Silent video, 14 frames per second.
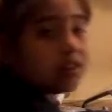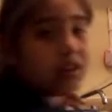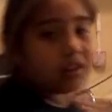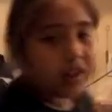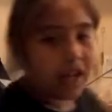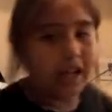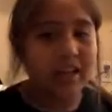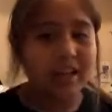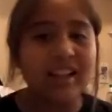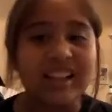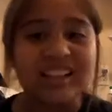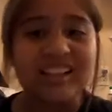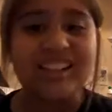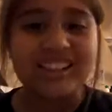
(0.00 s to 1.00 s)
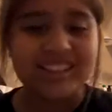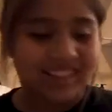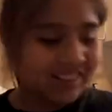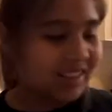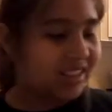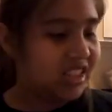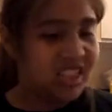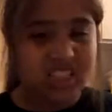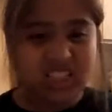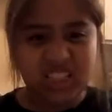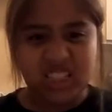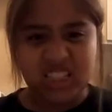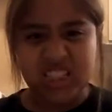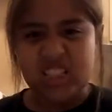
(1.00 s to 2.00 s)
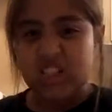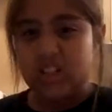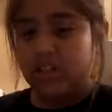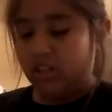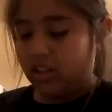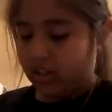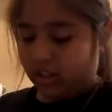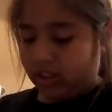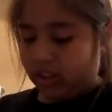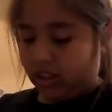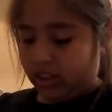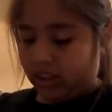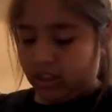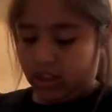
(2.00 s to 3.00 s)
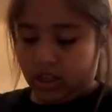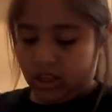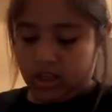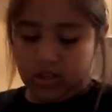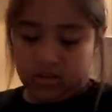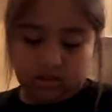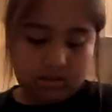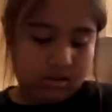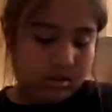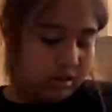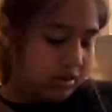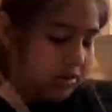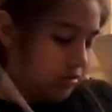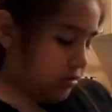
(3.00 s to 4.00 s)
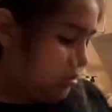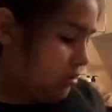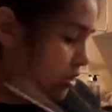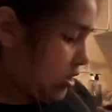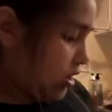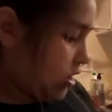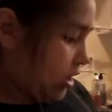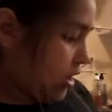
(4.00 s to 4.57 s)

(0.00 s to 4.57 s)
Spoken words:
Okay. Sorry. Okay, then when it's